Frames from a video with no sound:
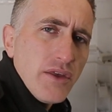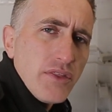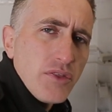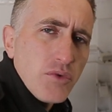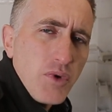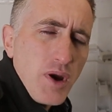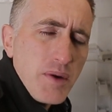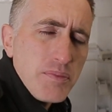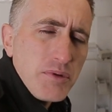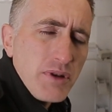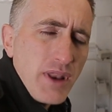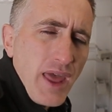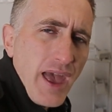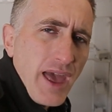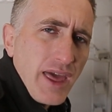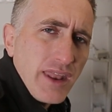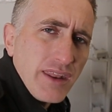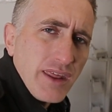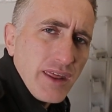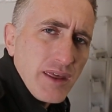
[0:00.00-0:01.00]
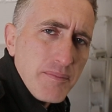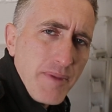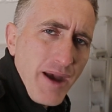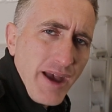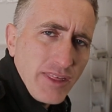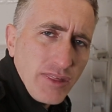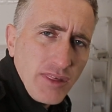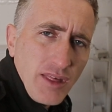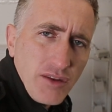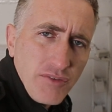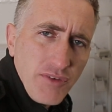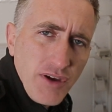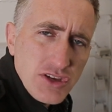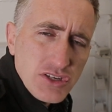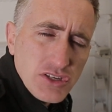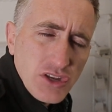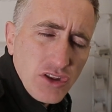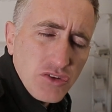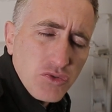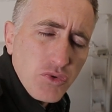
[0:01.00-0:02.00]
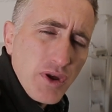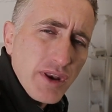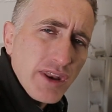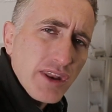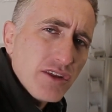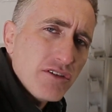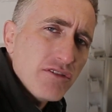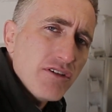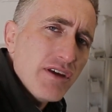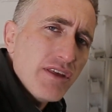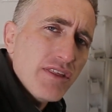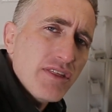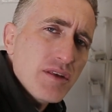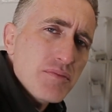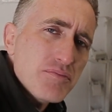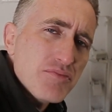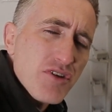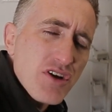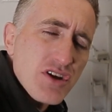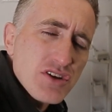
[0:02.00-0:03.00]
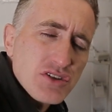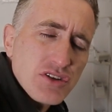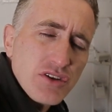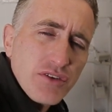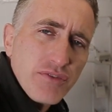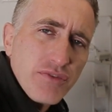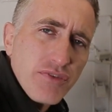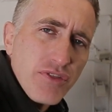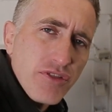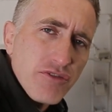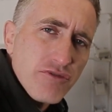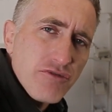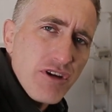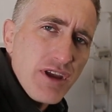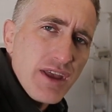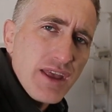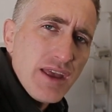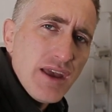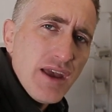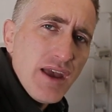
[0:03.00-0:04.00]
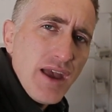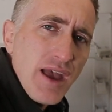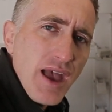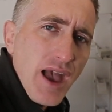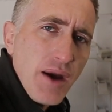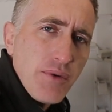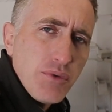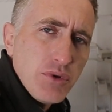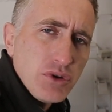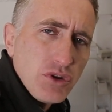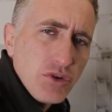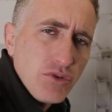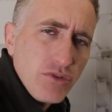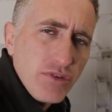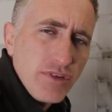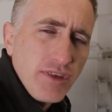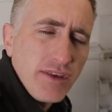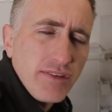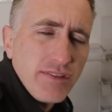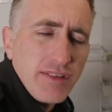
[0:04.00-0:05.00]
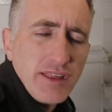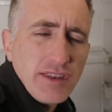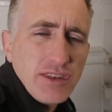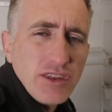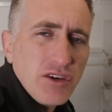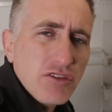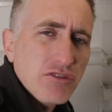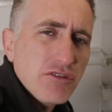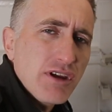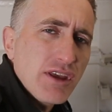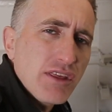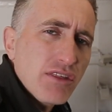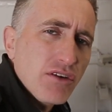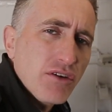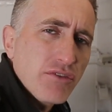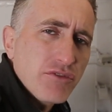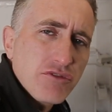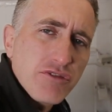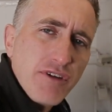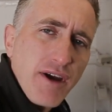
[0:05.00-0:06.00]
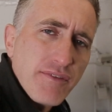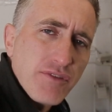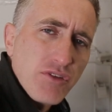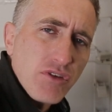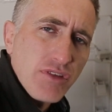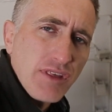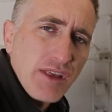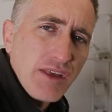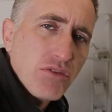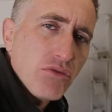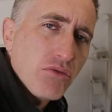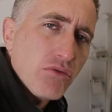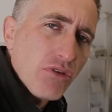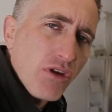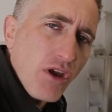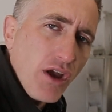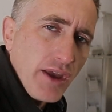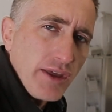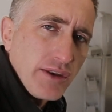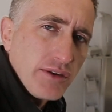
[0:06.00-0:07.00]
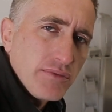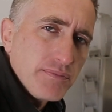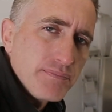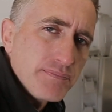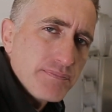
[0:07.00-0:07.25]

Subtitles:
The weapon had a max elevation at 20 degrees, depression of 3, and would do 16 degrees of traverse to either side.